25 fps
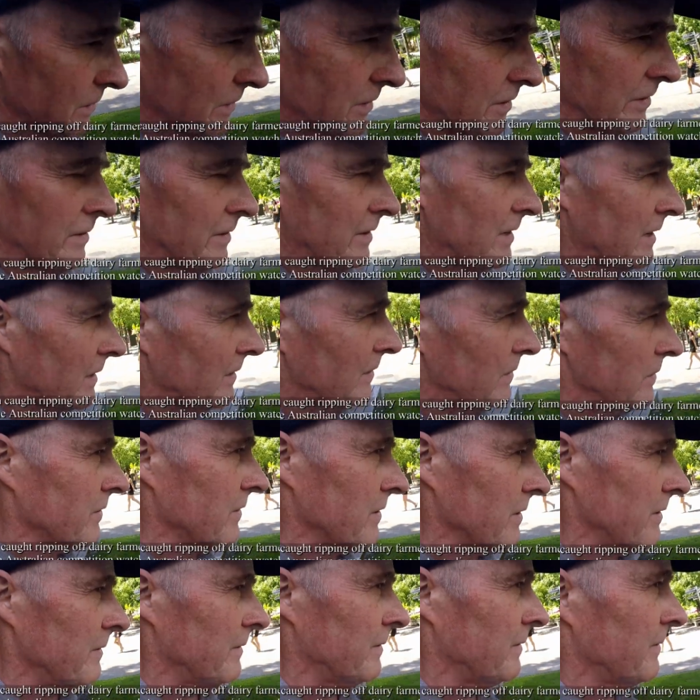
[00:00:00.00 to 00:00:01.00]
do. Coles
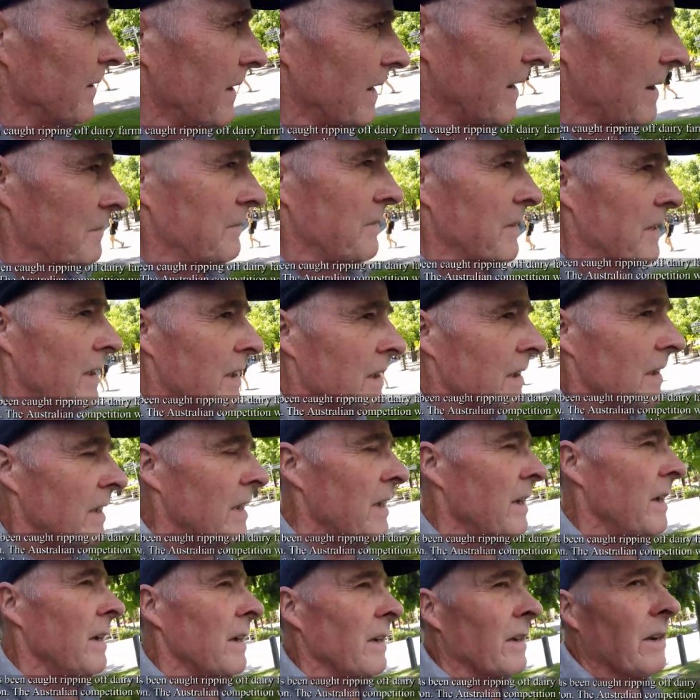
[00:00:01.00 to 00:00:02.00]
have um,
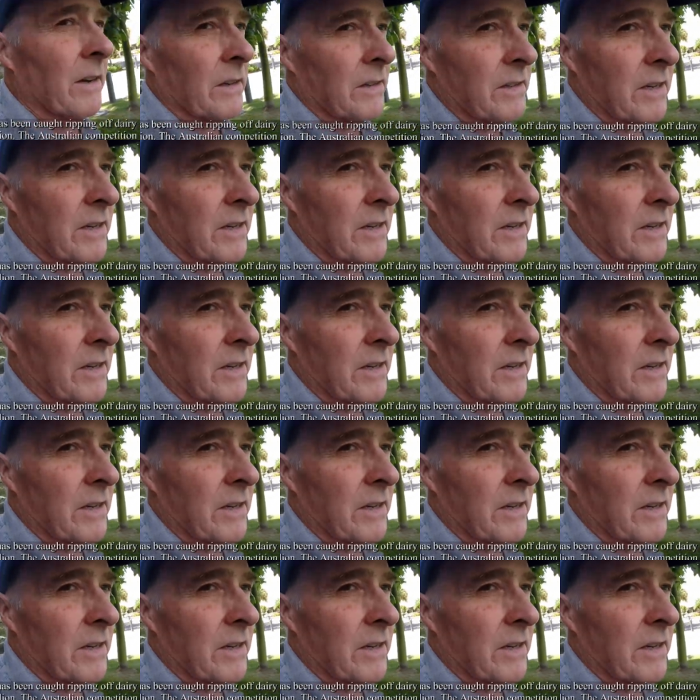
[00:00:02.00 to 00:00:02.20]
got